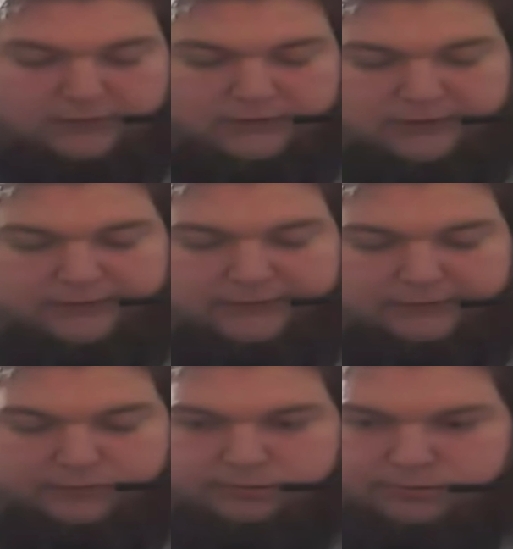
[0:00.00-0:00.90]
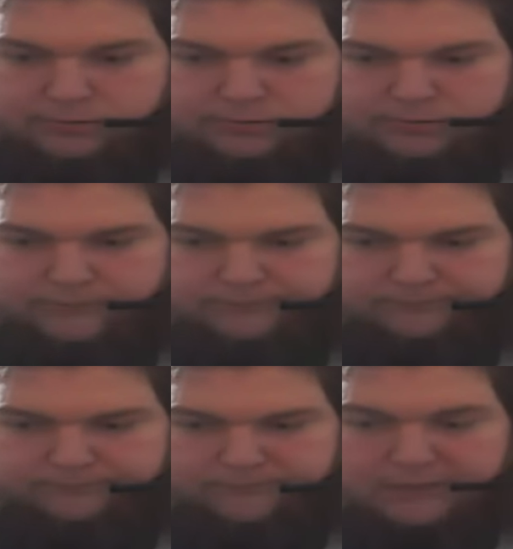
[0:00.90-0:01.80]
Uh,
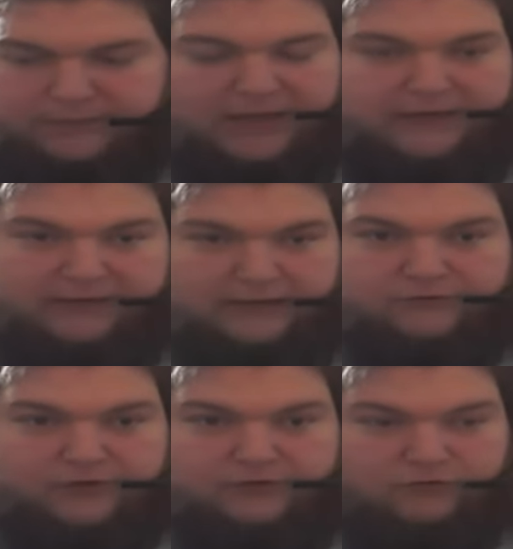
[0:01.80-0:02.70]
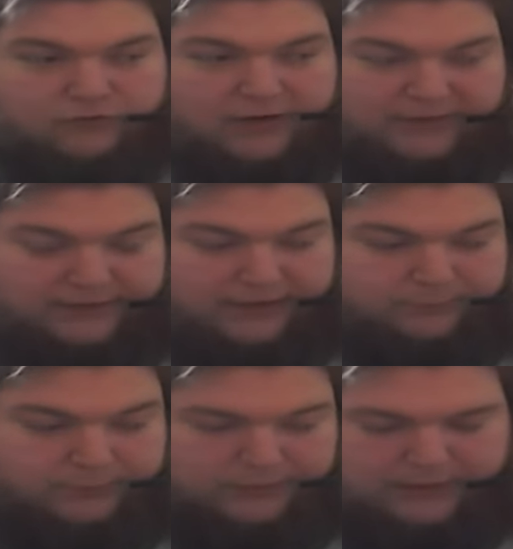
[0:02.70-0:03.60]
I mean, I guess I could try that,
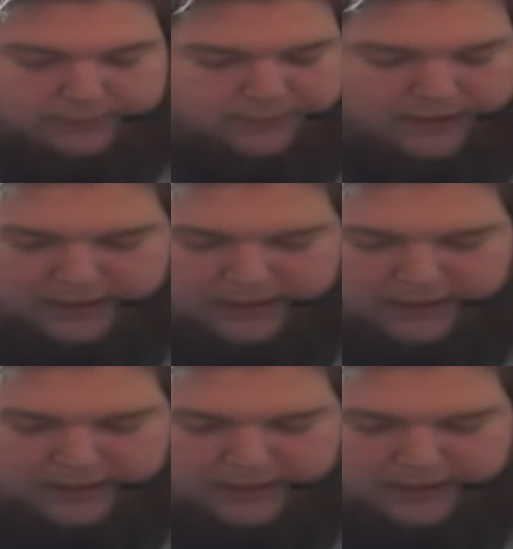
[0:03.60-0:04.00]
but I'm not.